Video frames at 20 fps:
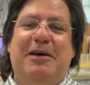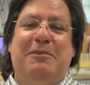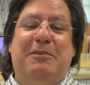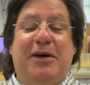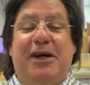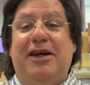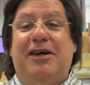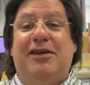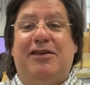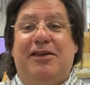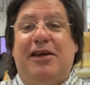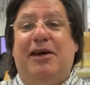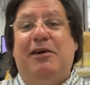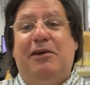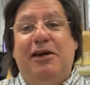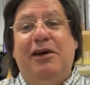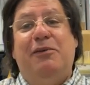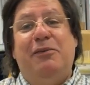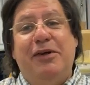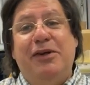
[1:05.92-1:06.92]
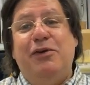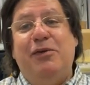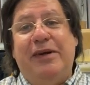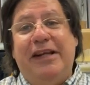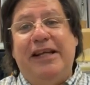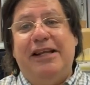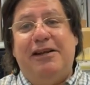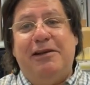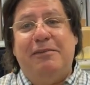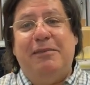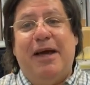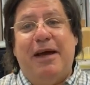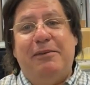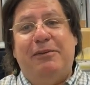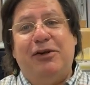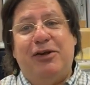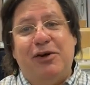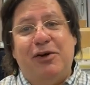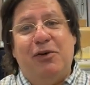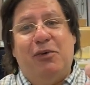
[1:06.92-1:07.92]
Because we do need to be
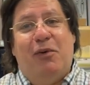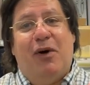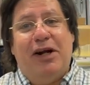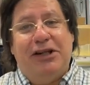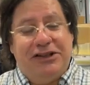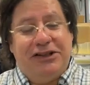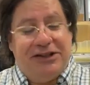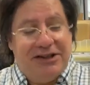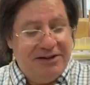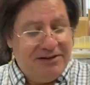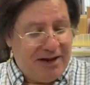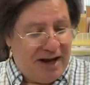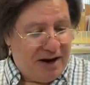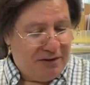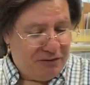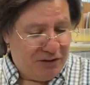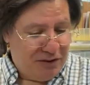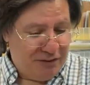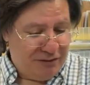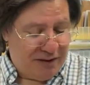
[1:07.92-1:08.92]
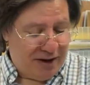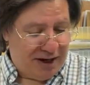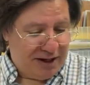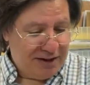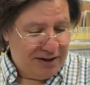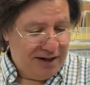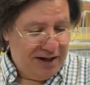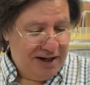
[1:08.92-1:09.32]
able to watch this after the fact.